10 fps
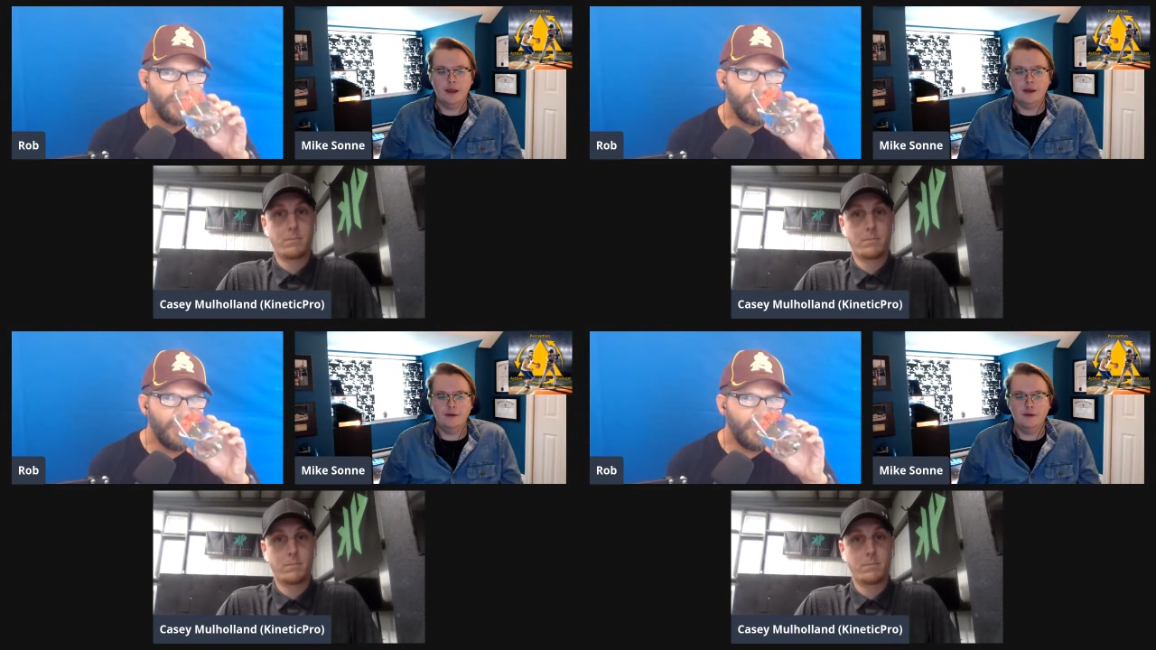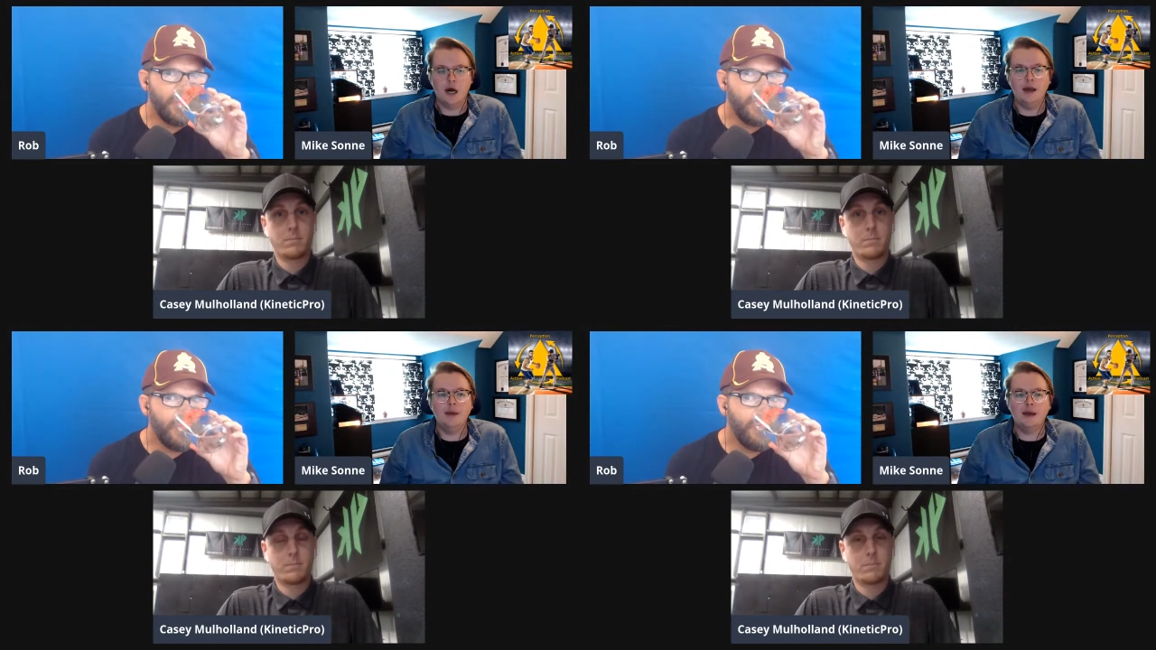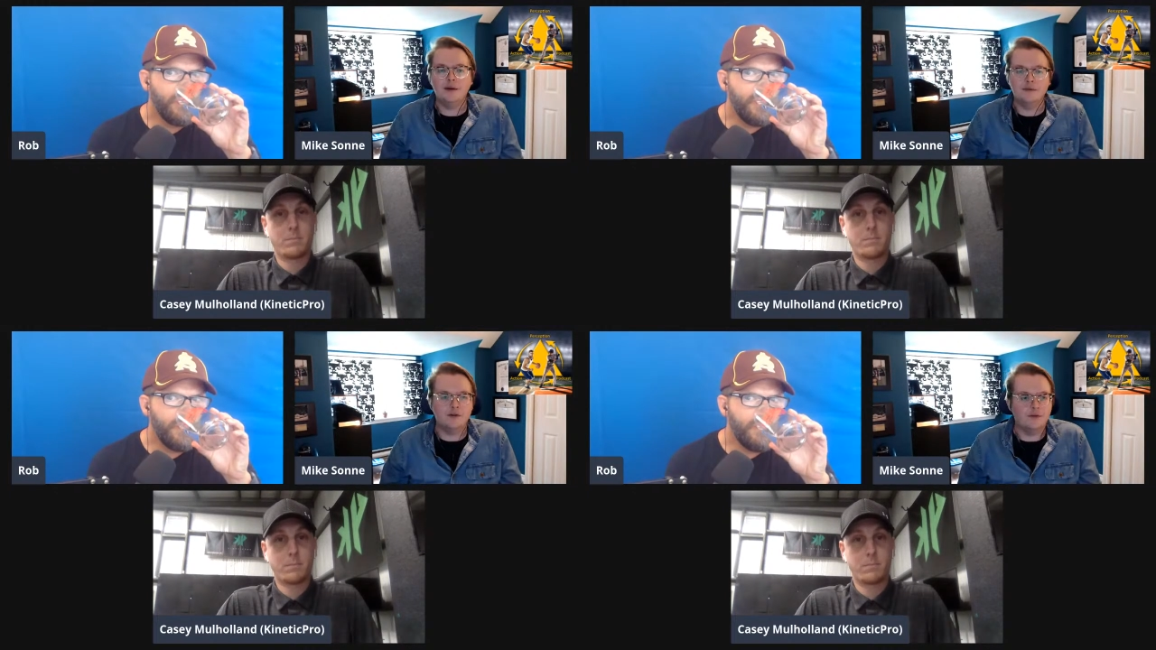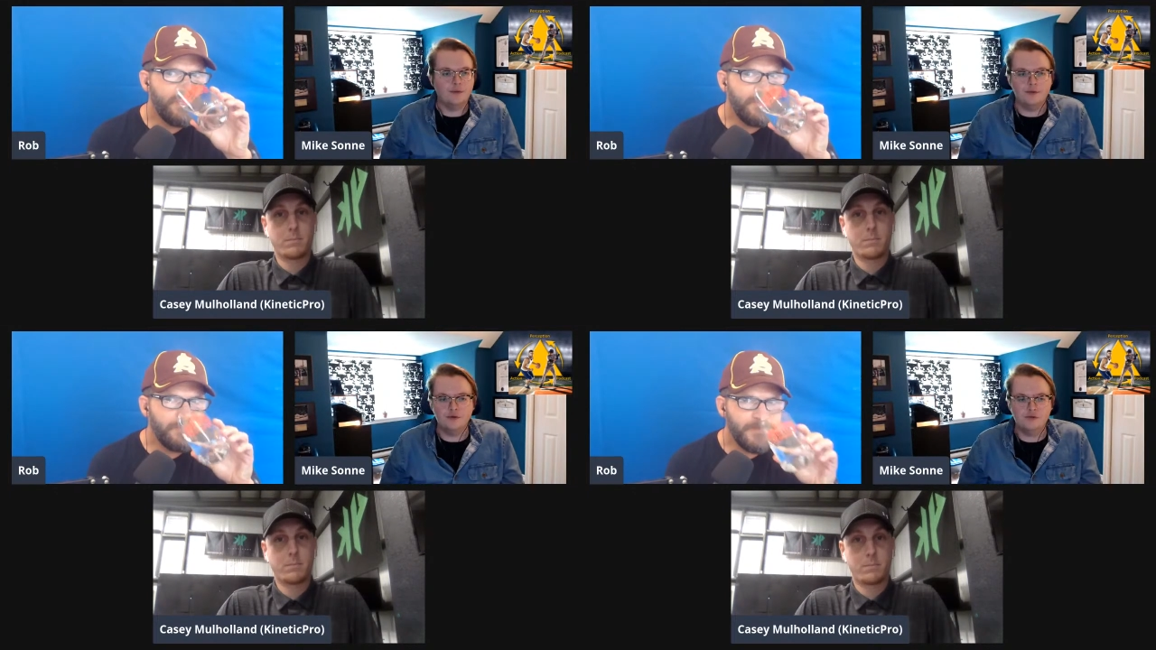Speaker 1: and timing of
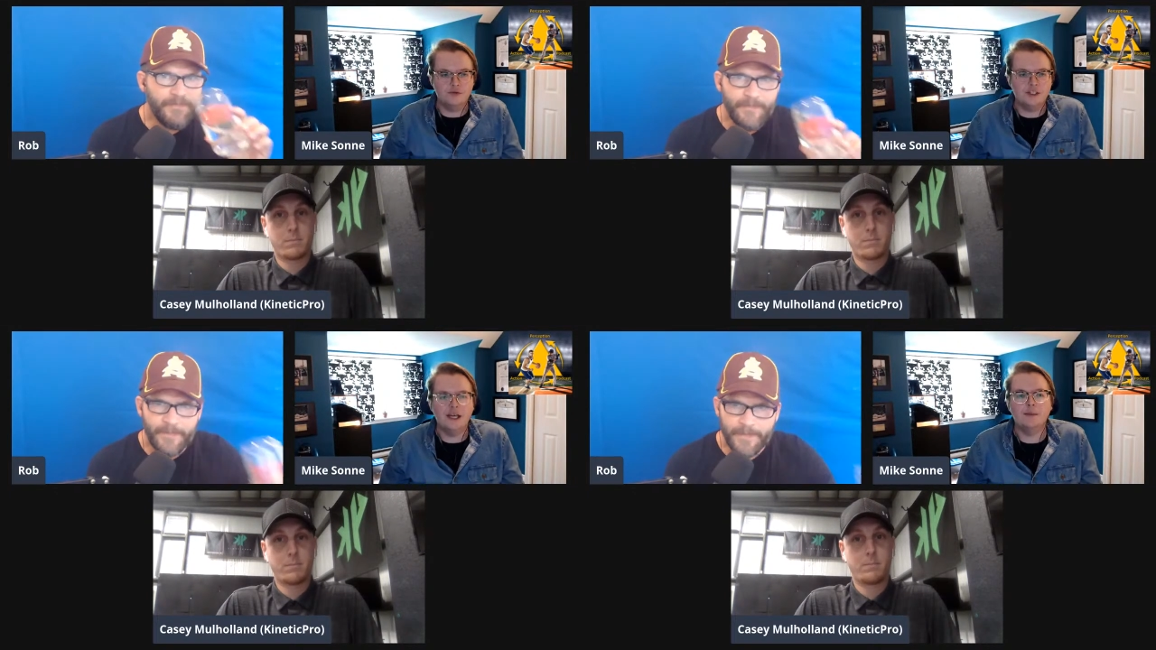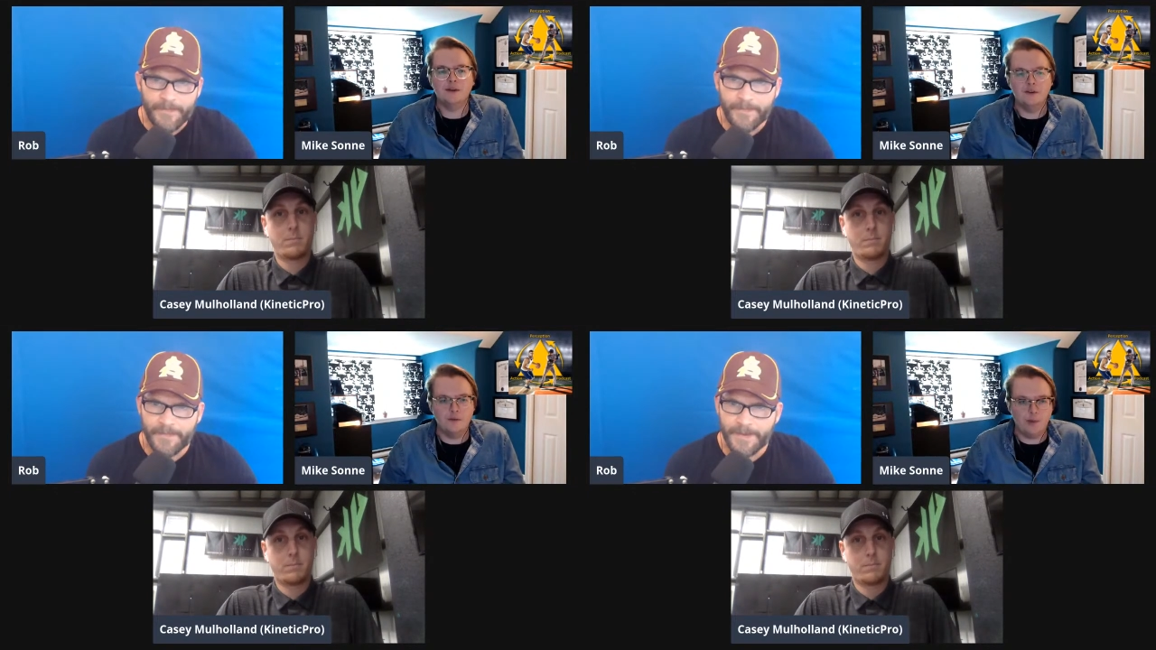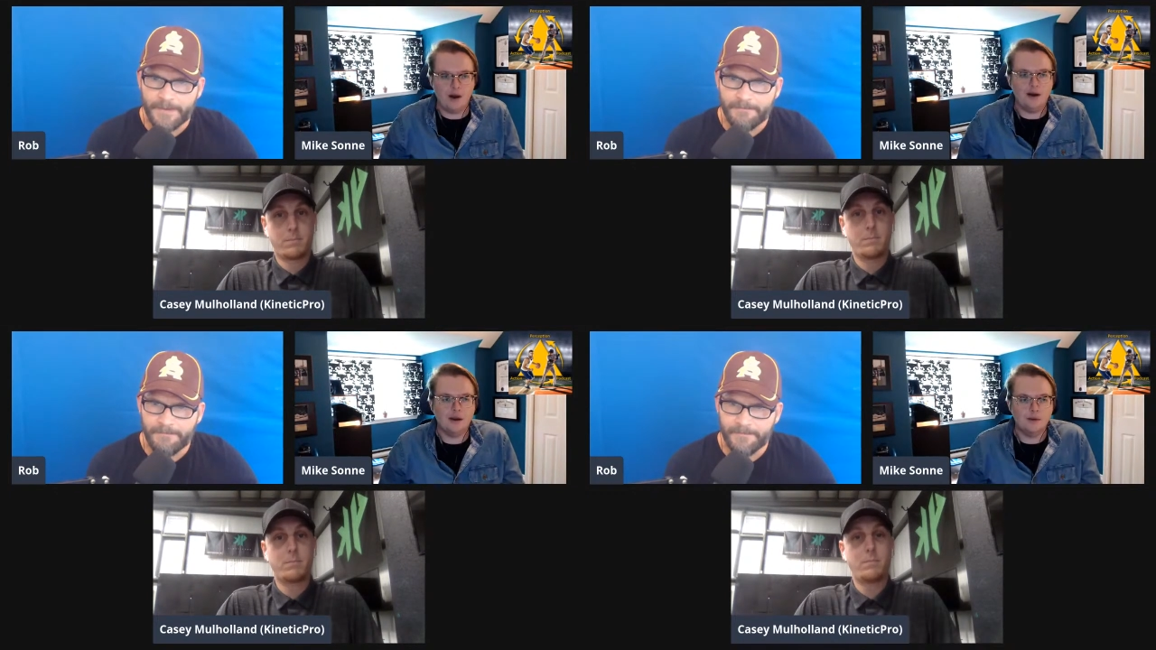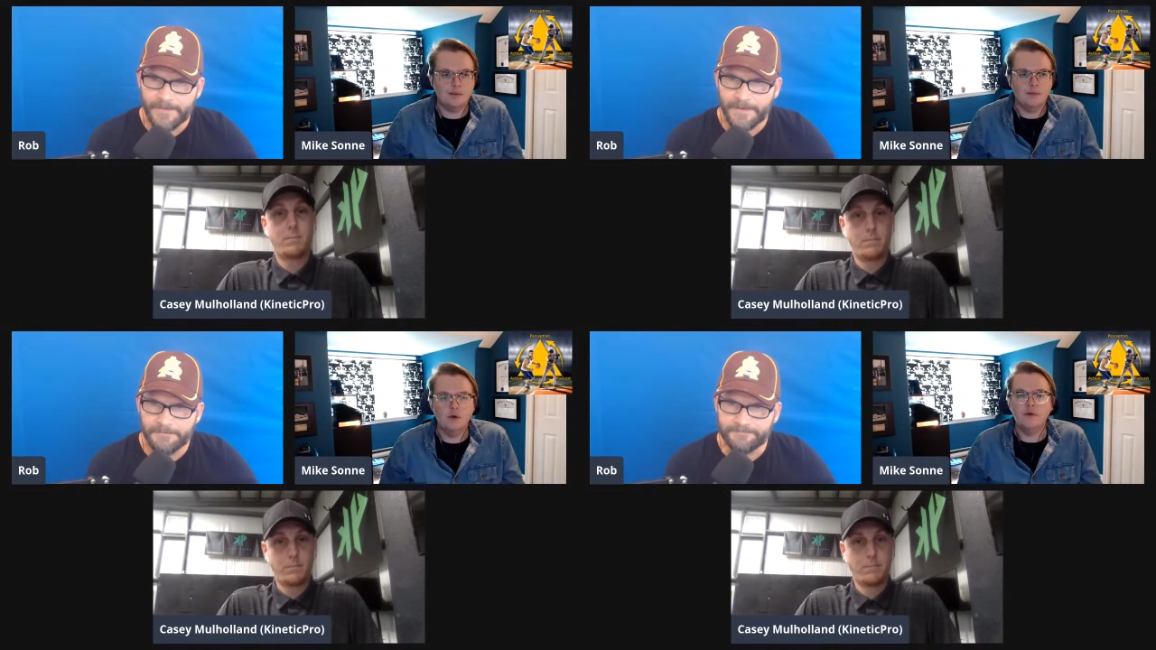different segments of the body
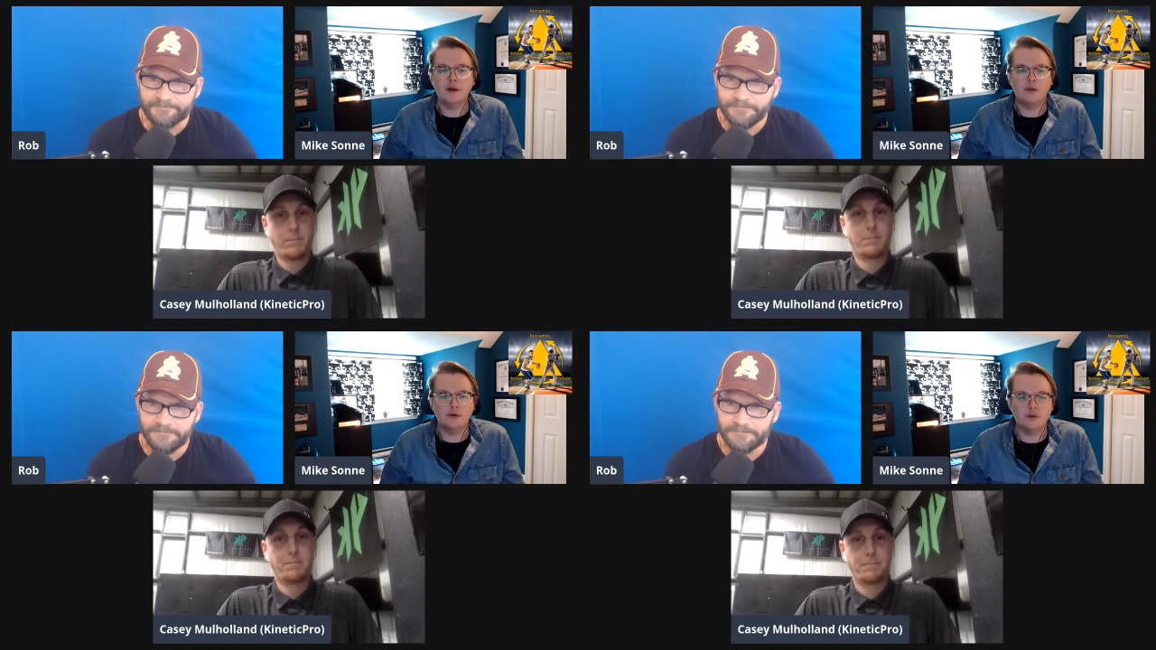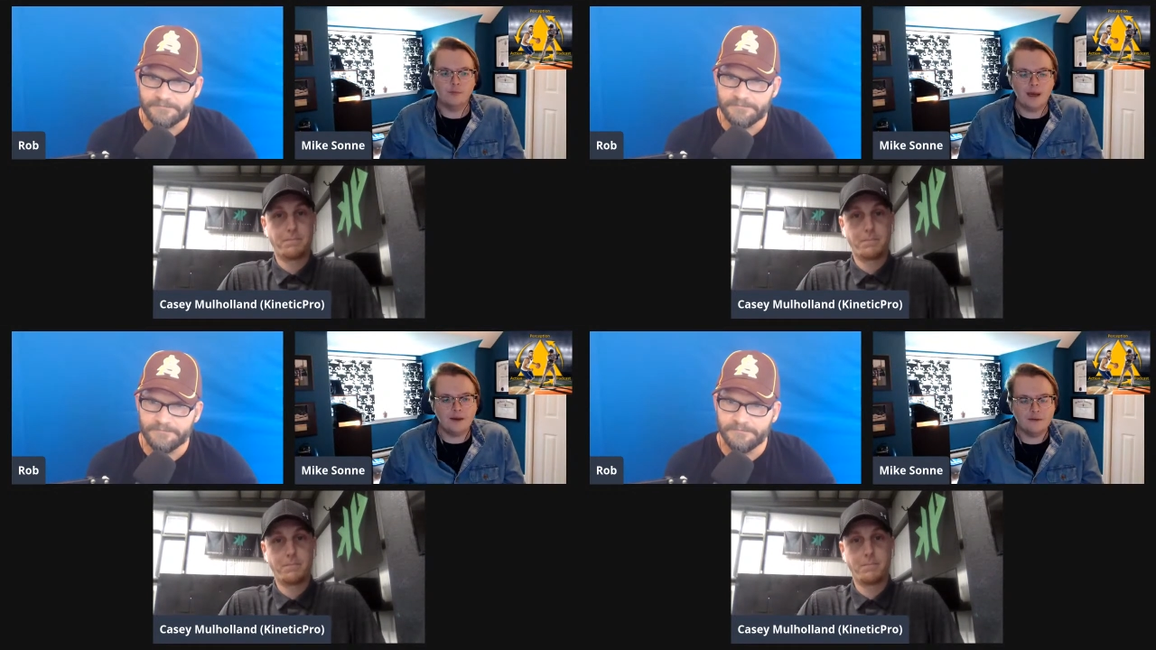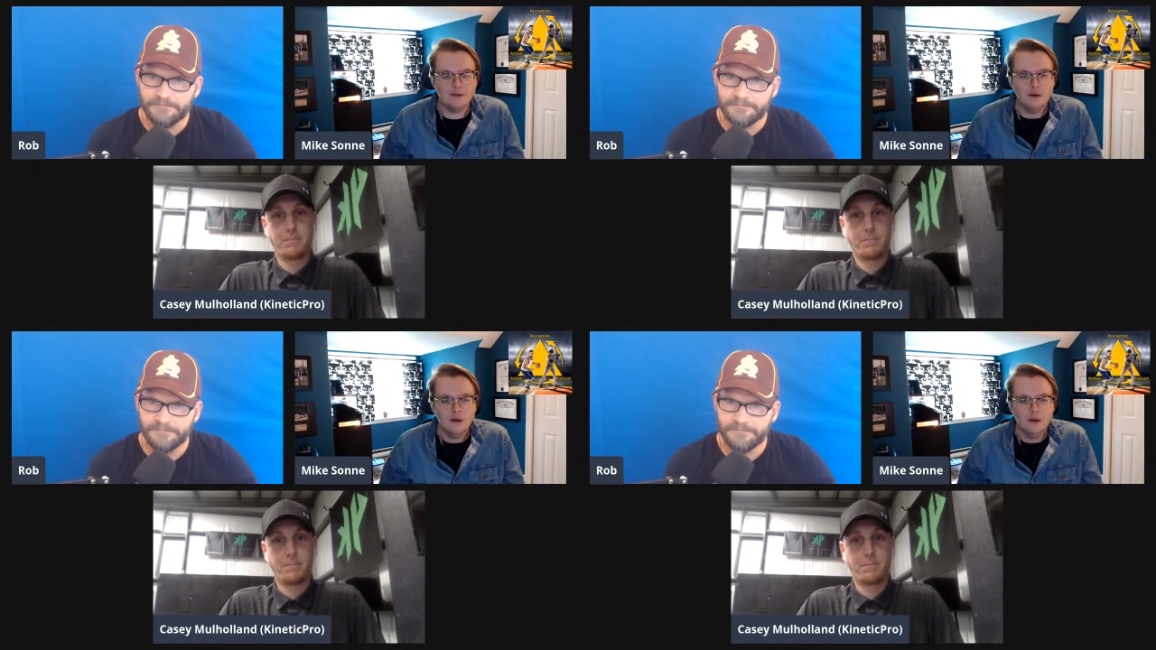moving through space